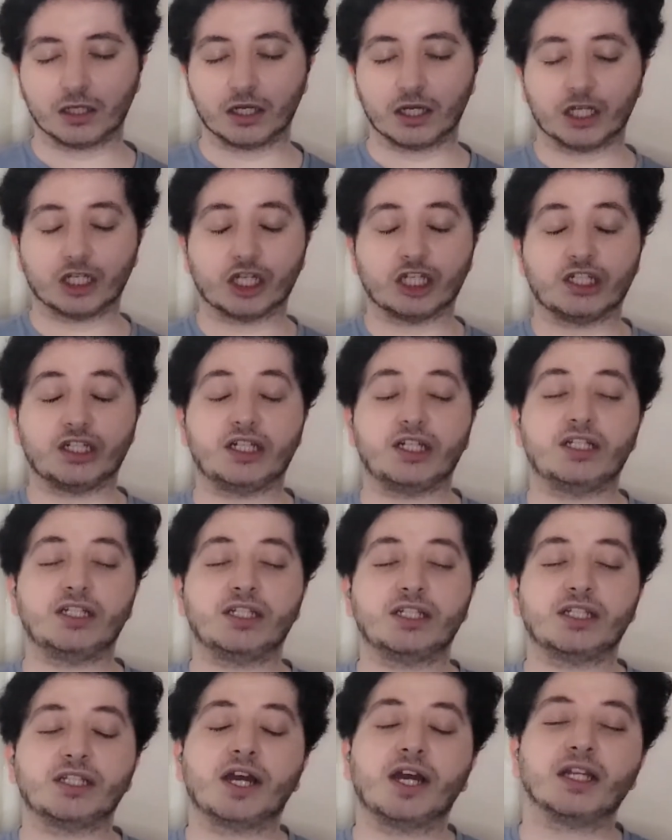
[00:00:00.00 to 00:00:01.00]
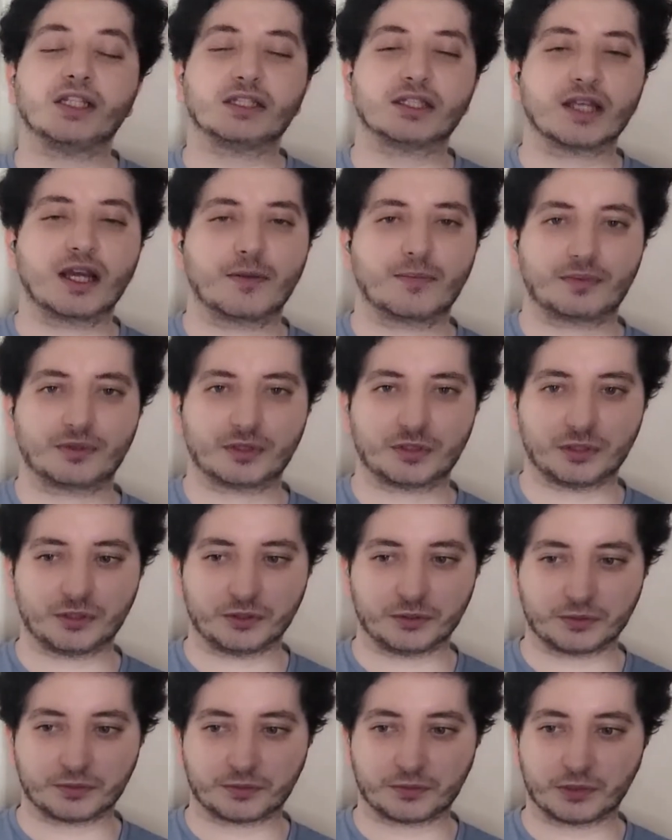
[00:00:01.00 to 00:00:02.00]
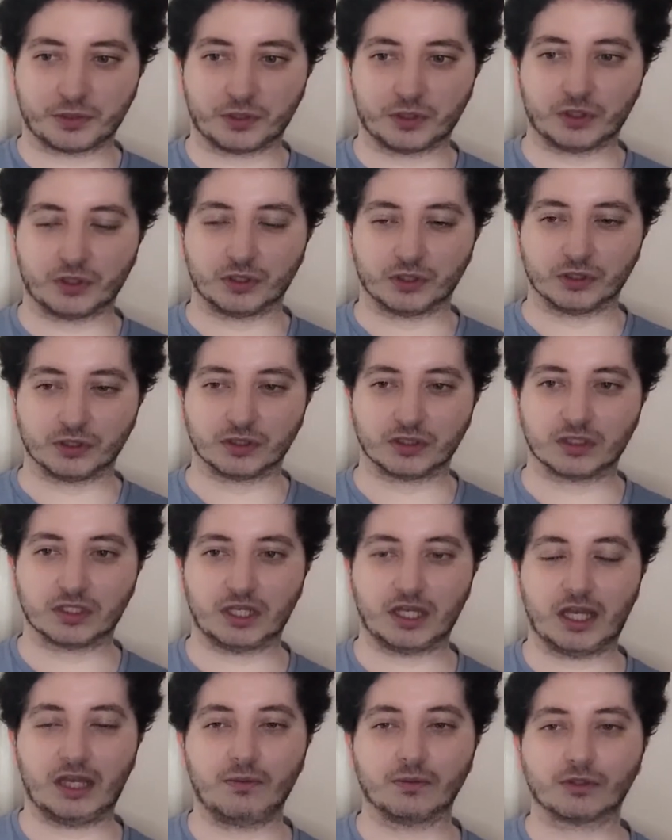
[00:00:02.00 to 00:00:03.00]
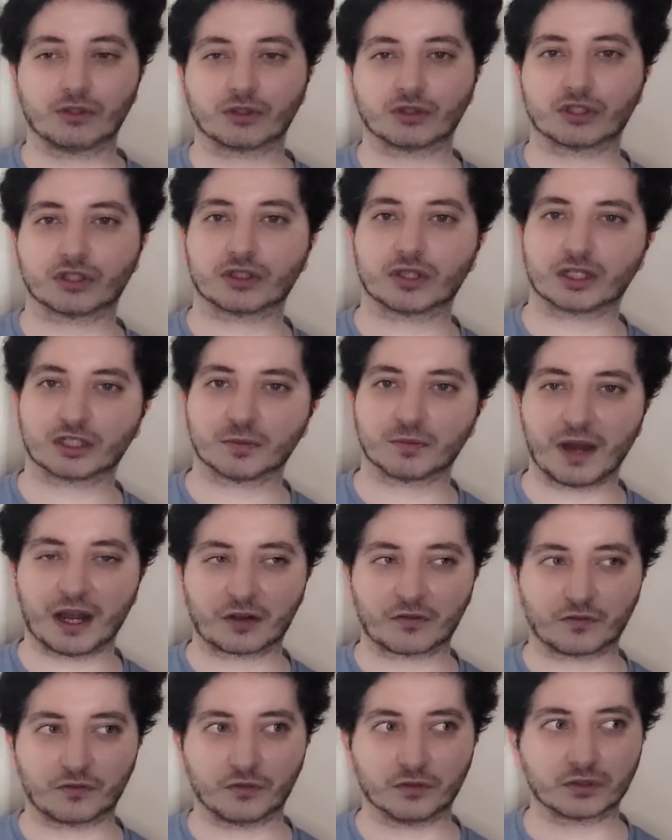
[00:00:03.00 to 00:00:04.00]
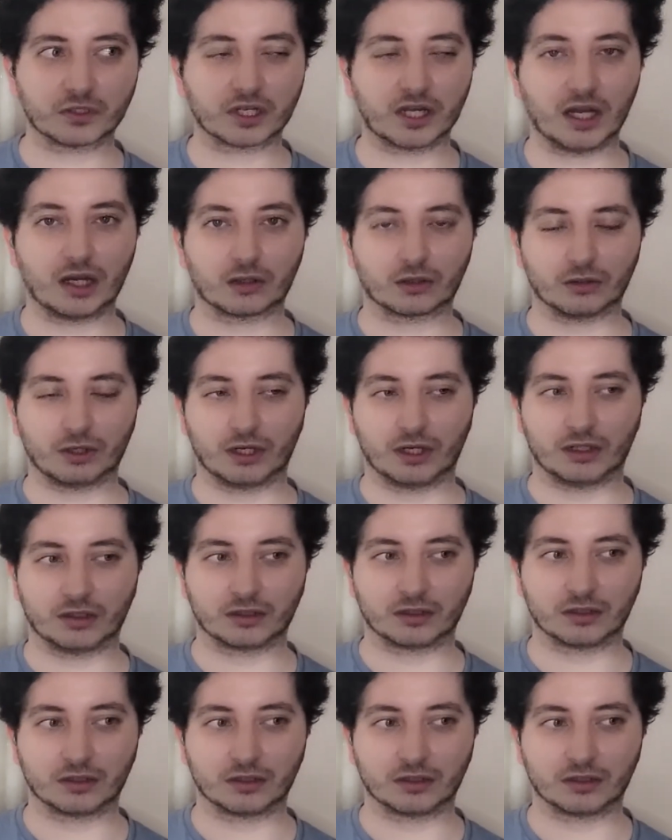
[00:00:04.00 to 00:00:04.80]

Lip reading: an intense episode because he was on such a back foot, Kangahan,